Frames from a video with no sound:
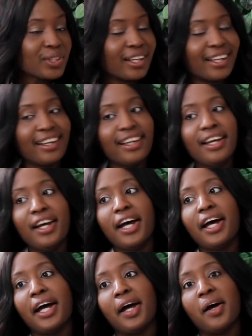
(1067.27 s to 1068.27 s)

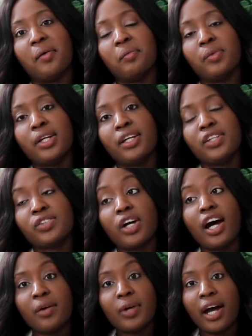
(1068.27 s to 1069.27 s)
so
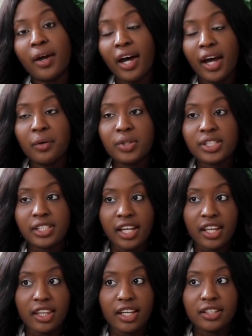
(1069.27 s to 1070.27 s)
I would
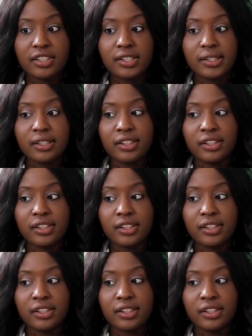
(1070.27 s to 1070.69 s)
say that,